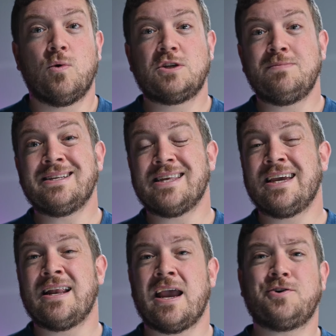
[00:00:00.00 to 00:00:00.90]
which means it
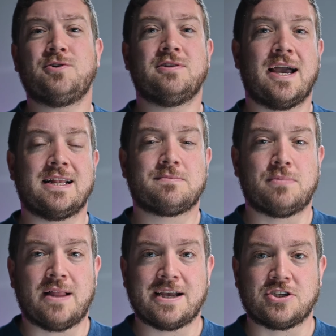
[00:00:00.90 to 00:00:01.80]
can handle light
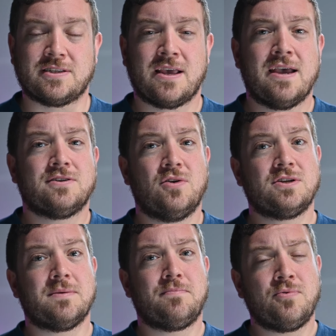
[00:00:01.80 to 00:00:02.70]
splashes. So
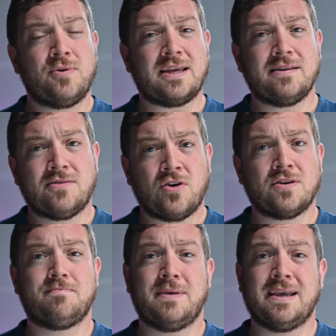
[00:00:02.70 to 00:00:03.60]
there's a pretty
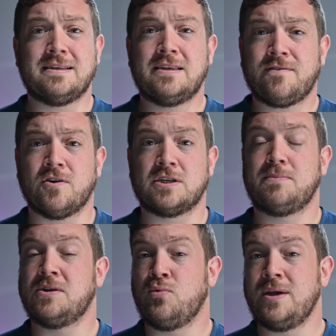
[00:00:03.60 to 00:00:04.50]
darn big difference
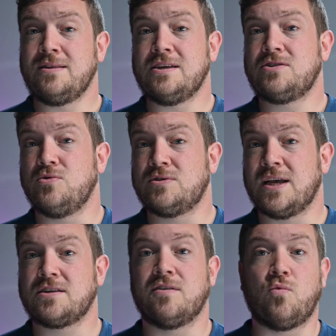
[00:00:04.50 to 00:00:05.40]
between these 2
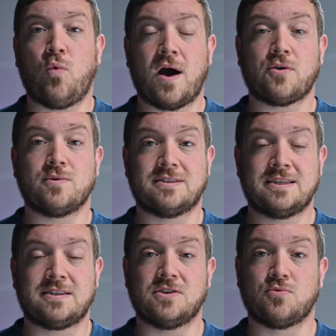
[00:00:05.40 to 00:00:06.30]
sets of water
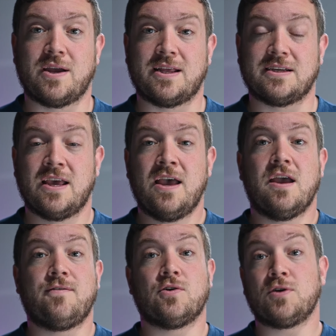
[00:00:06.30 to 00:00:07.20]
resistance ratings.
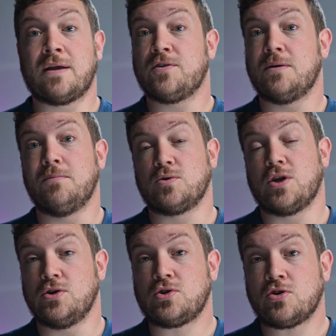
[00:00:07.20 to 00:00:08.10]
If you're looking for the most
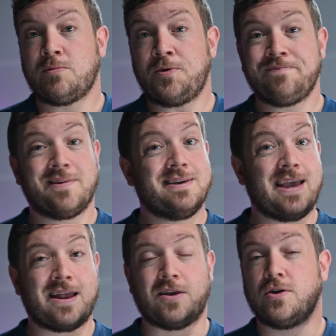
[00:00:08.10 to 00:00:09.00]
durable,
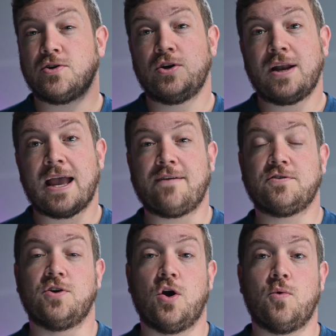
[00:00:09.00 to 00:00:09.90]
again, you're going to have
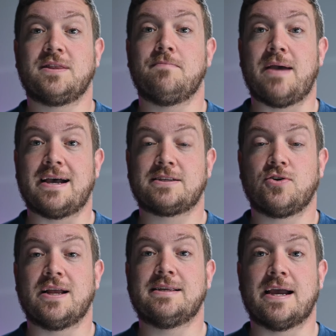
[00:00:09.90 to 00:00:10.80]
to go with the Master
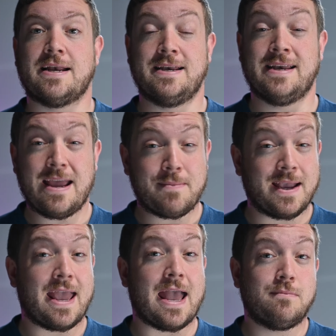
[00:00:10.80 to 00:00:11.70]
and
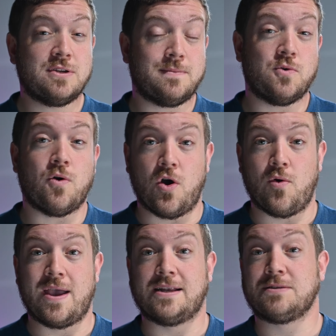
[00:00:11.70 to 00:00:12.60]
Dynamic
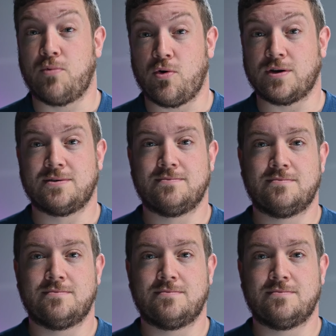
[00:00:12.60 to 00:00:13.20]
MW08 Sport.